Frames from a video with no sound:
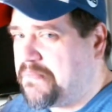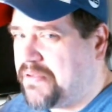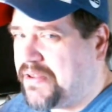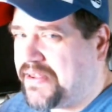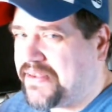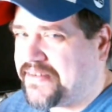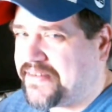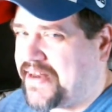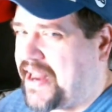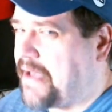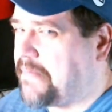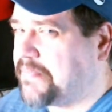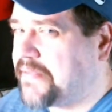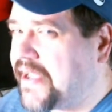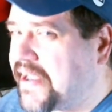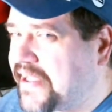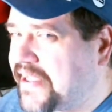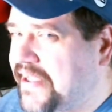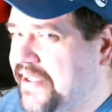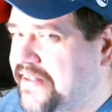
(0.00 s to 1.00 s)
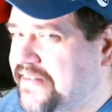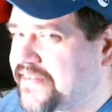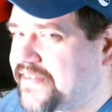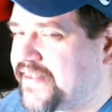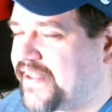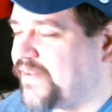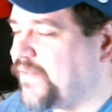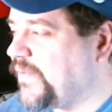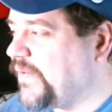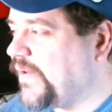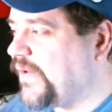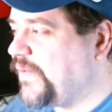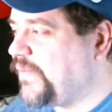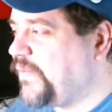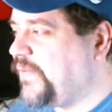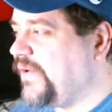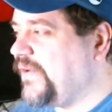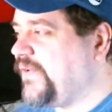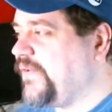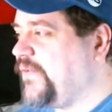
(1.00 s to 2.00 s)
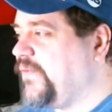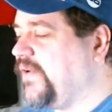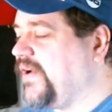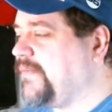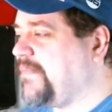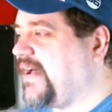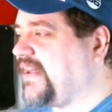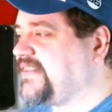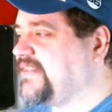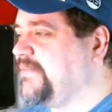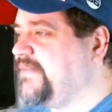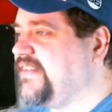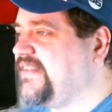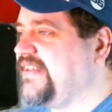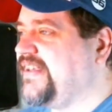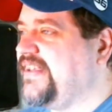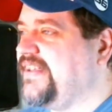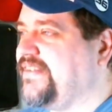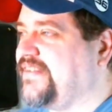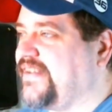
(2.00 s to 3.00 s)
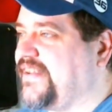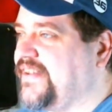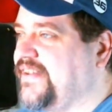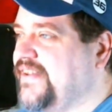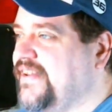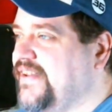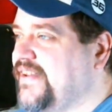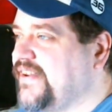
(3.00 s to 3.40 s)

and play Snaptide kits? Like, what, what about them is easy?